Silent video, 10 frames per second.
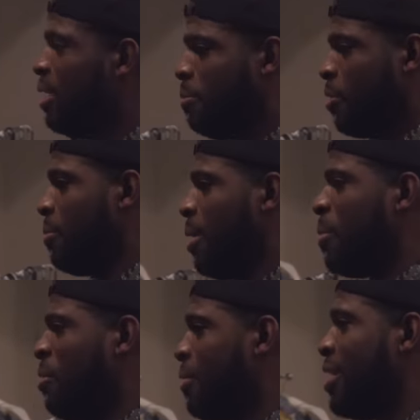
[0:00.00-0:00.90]
I put them up
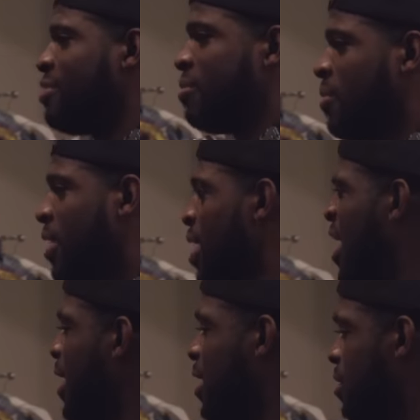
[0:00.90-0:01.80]
on racks and I'm
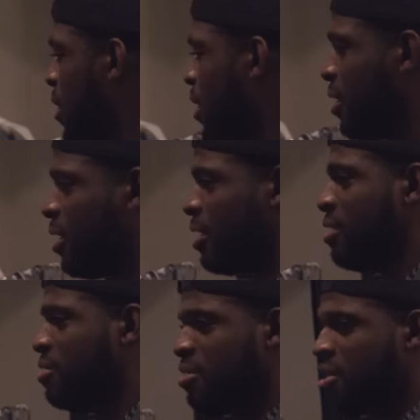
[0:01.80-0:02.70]
like, I kind of like it like
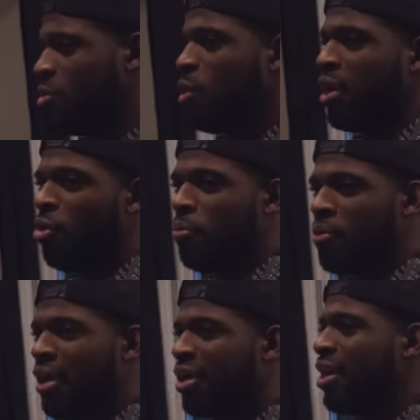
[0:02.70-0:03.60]
this. It's like wide
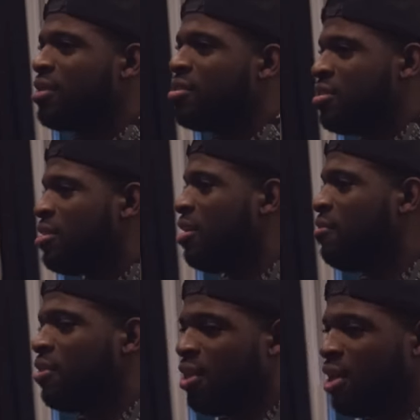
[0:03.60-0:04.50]
open. I can actually see
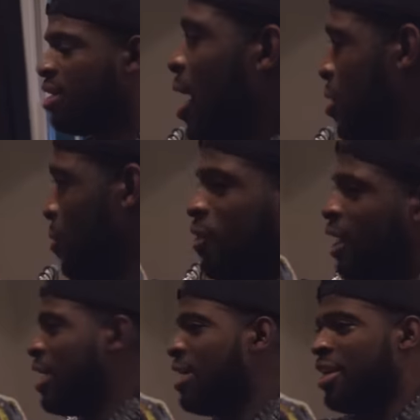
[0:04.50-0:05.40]
everything. I don't think
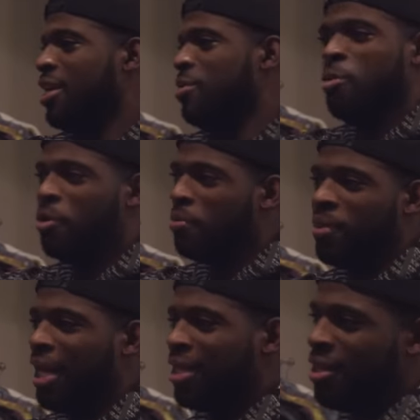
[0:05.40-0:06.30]
I need any more
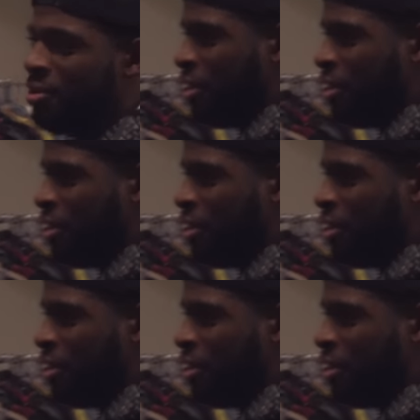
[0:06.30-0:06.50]
black leather